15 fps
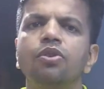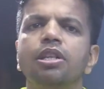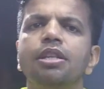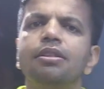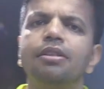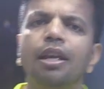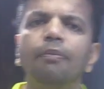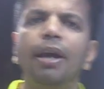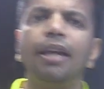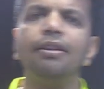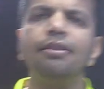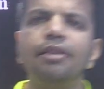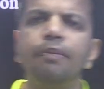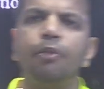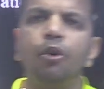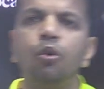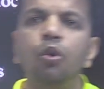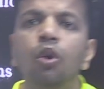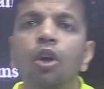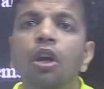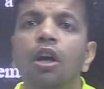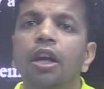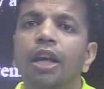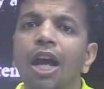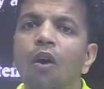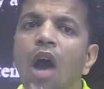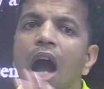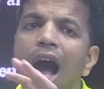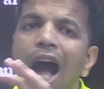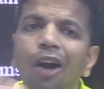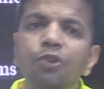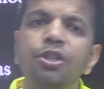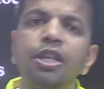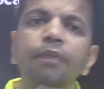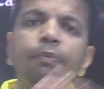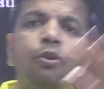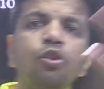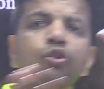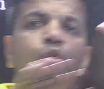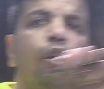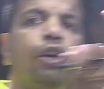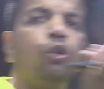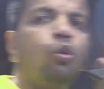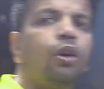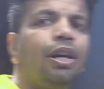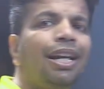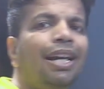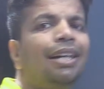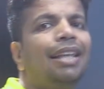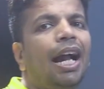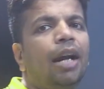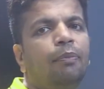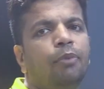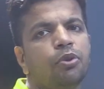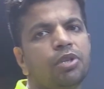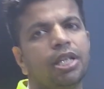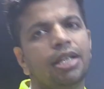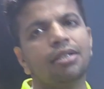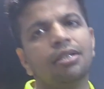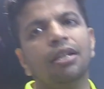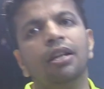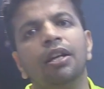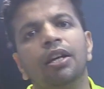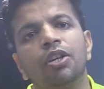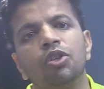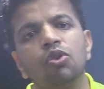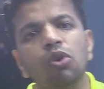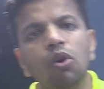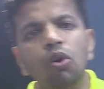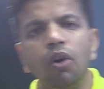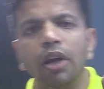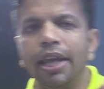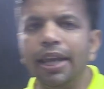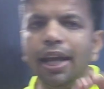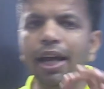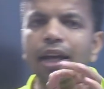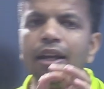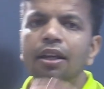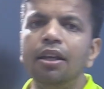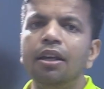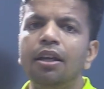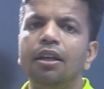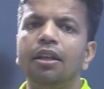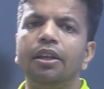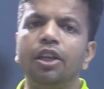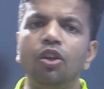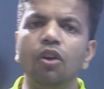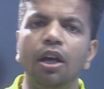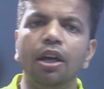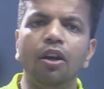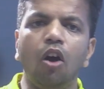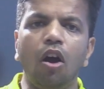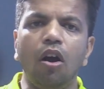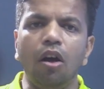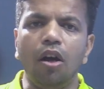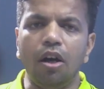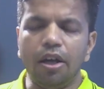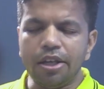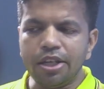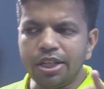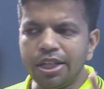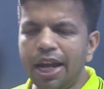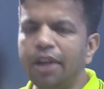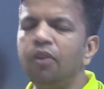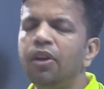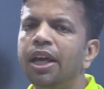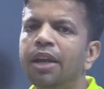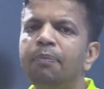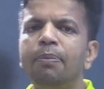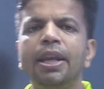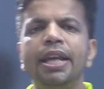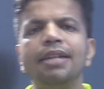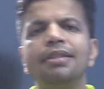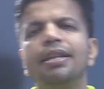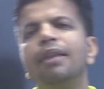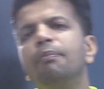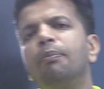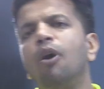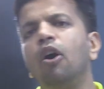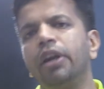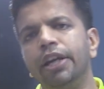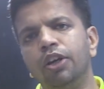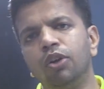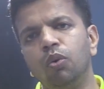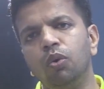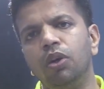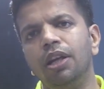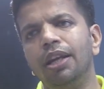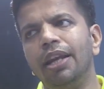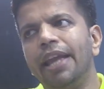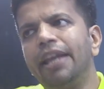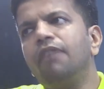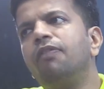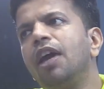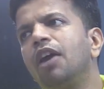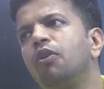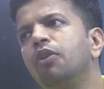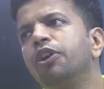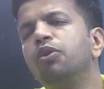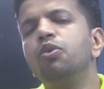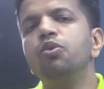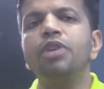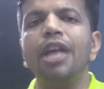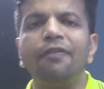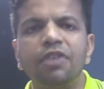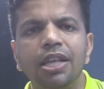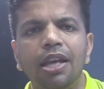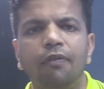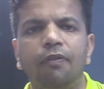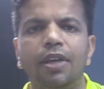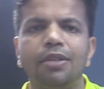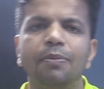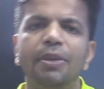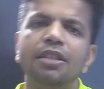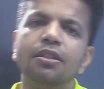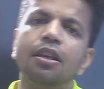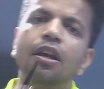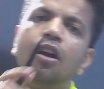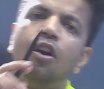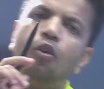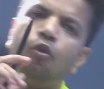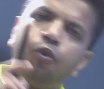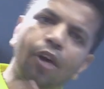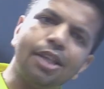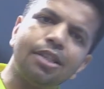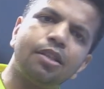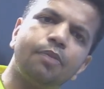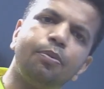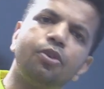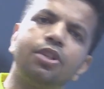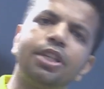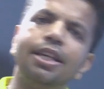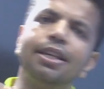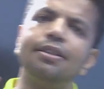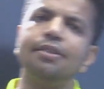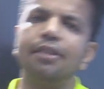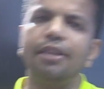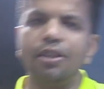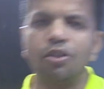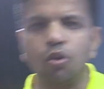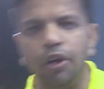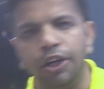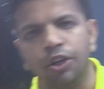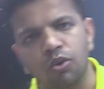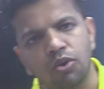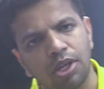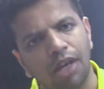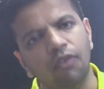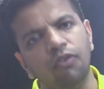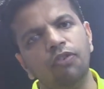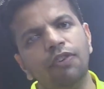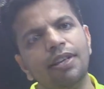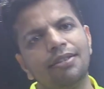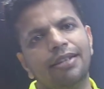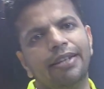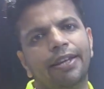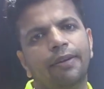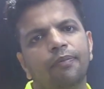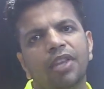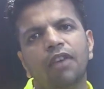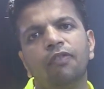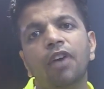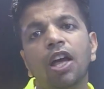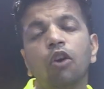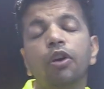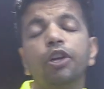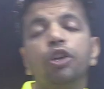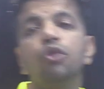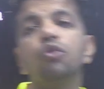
is done by the CPU. Now how CPU is going to treat that process? So here your scheduler plays an important role. Like if you are going to use FCFS, means first process is going to serve firstly. If you are going to use